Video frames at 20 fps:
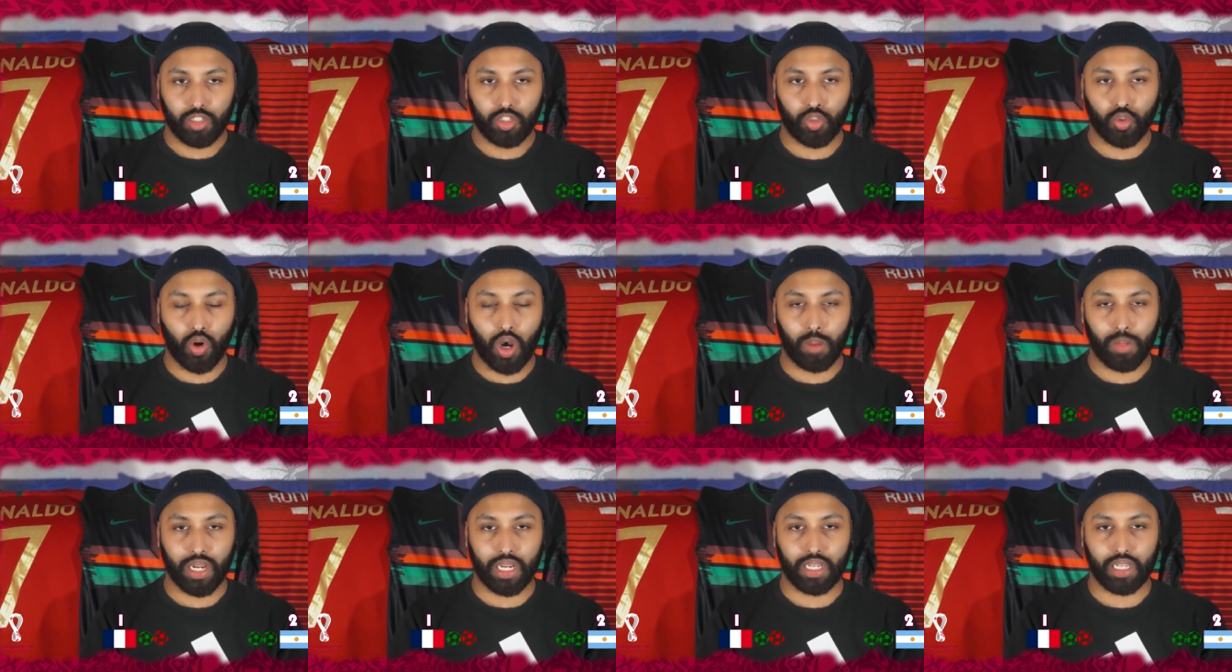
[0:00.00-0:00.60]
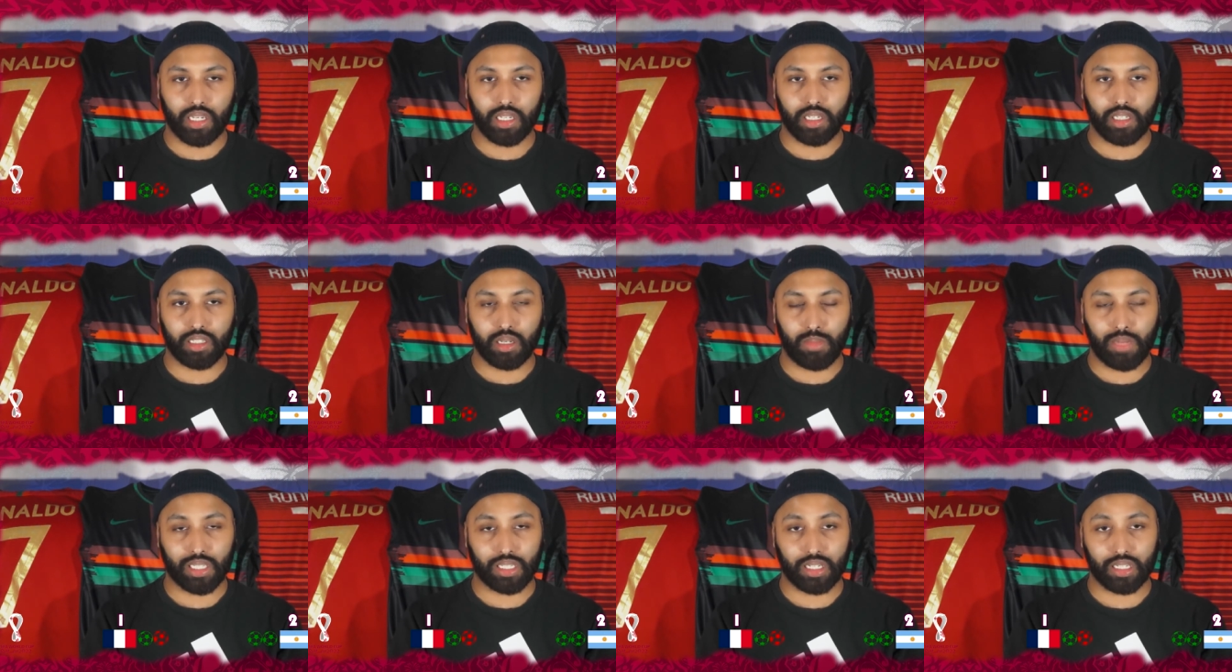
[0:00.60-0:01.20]
Tchouameni,
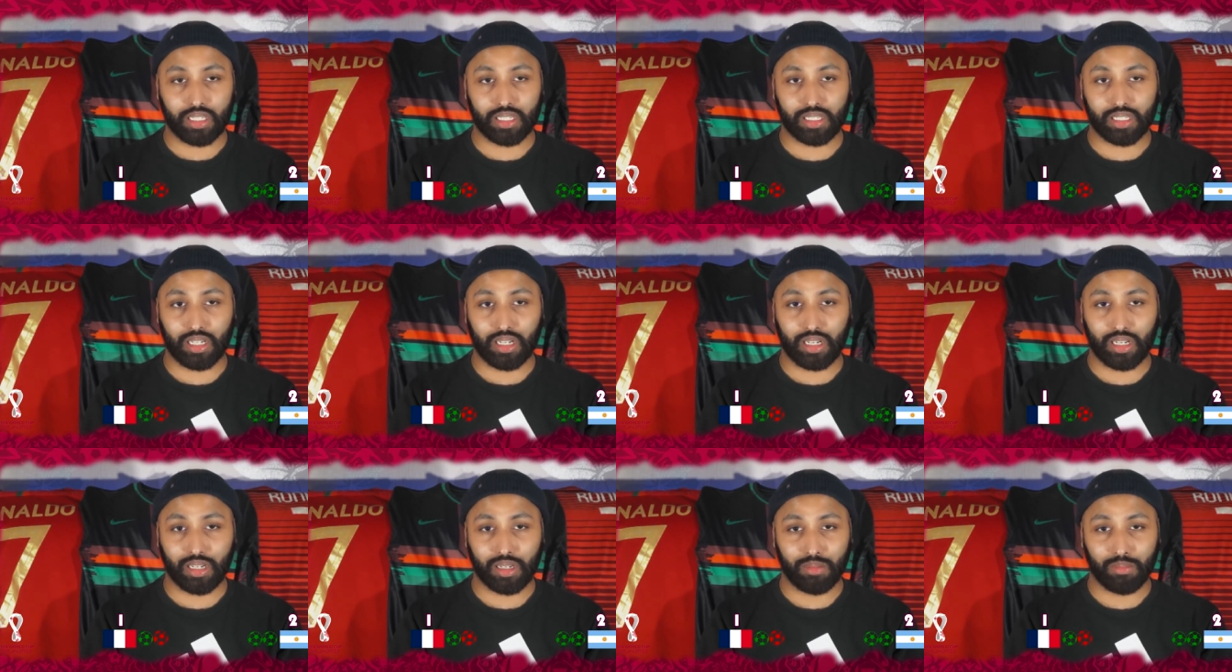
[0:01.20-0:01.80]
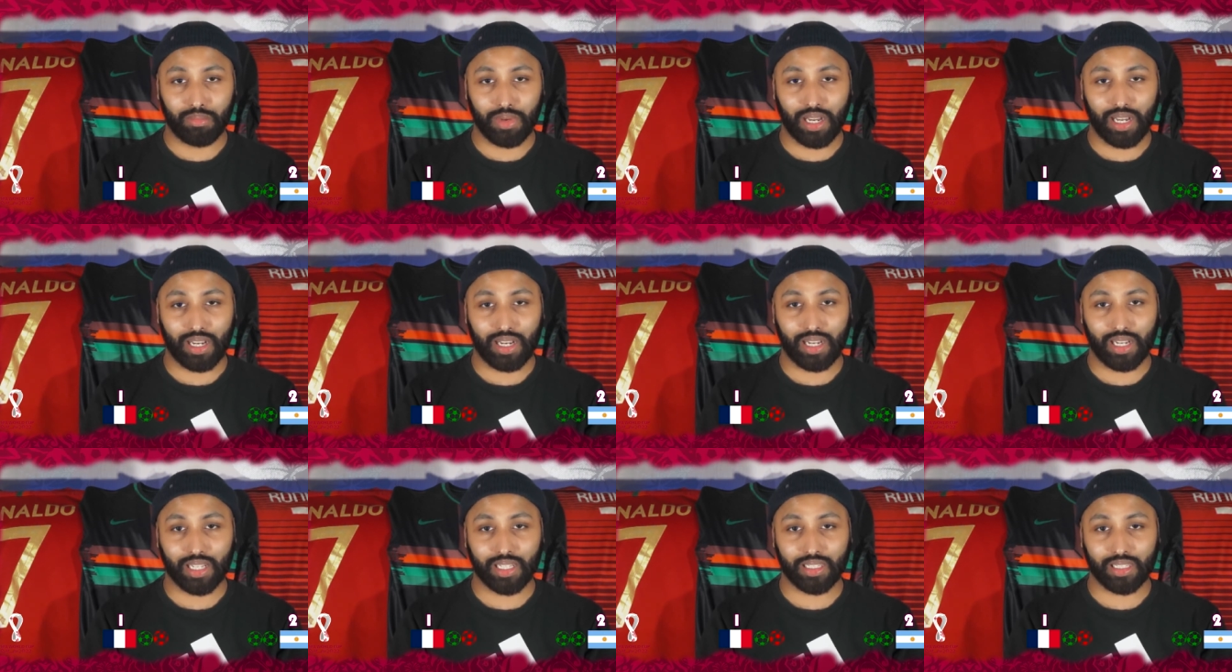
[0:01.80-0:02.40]
the Madridista.
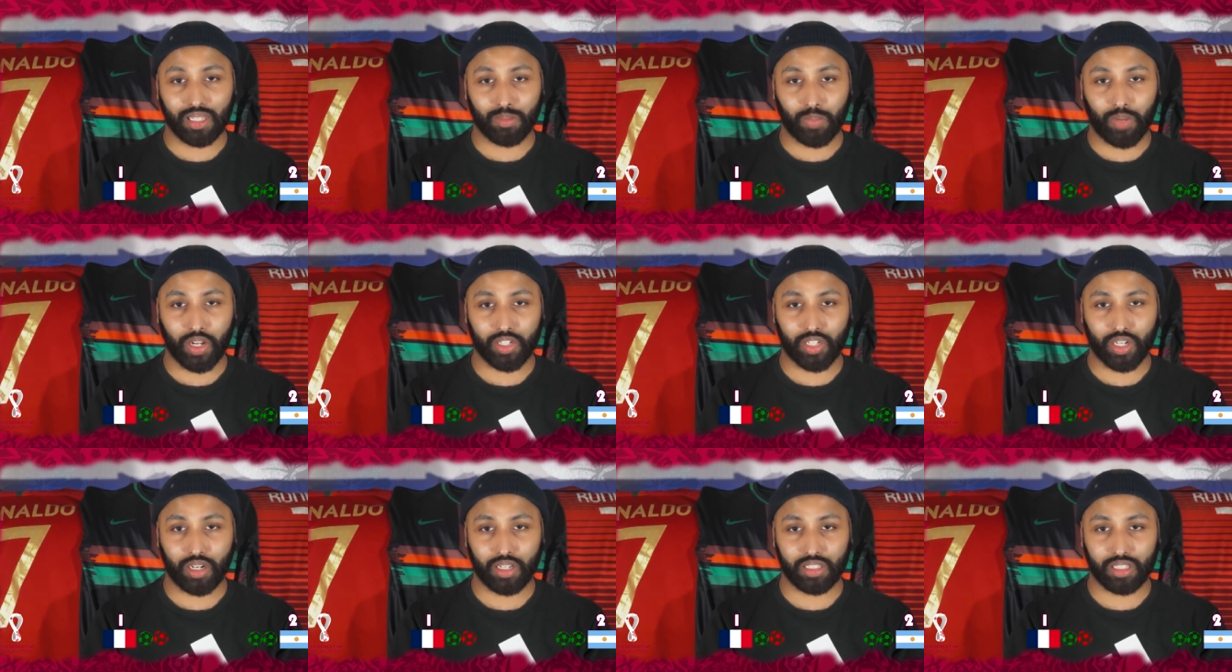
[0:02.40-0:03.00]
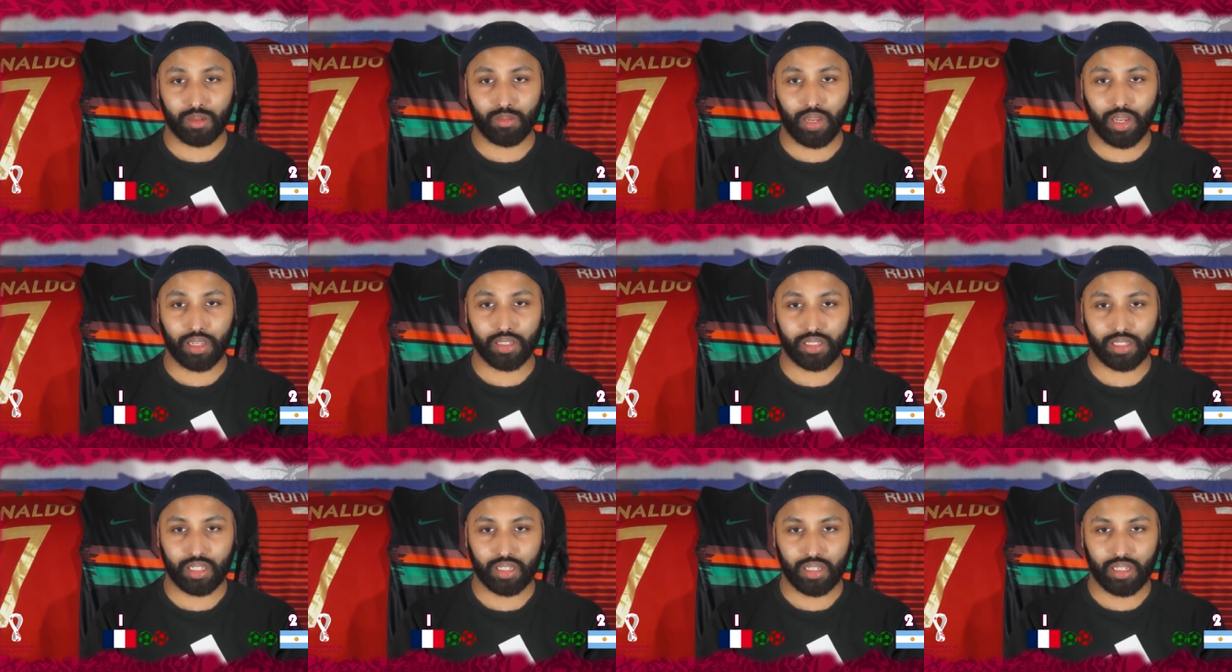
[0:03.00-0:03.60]
Man, the pressure is
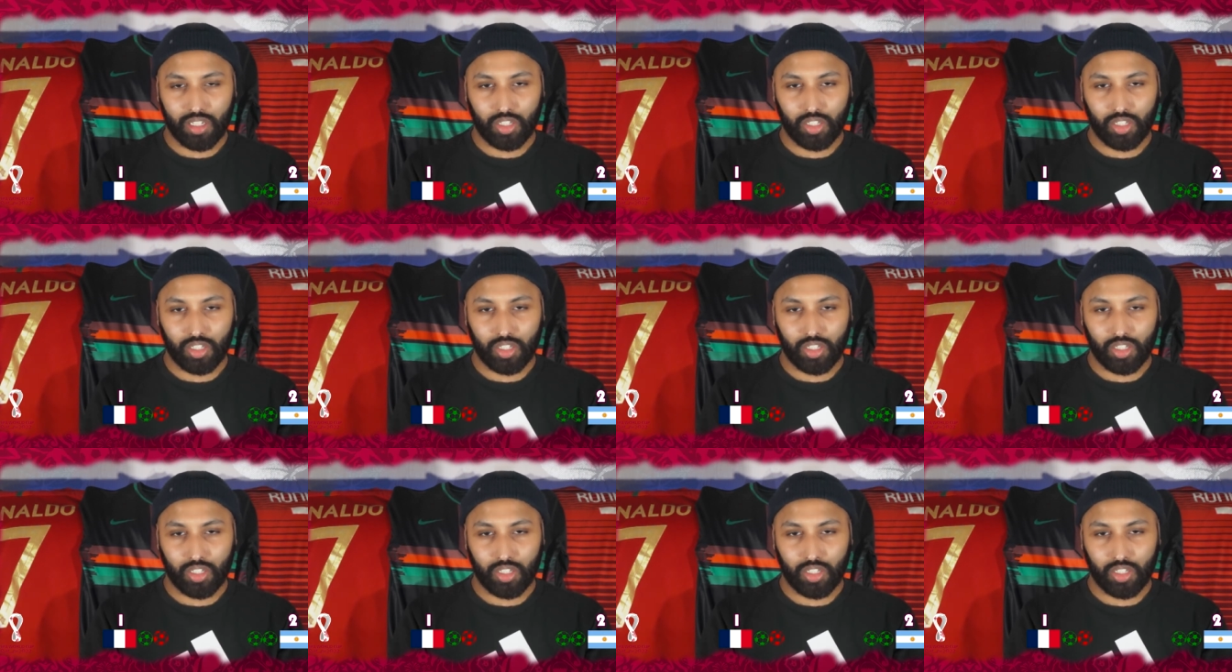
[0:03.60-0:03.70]
immense.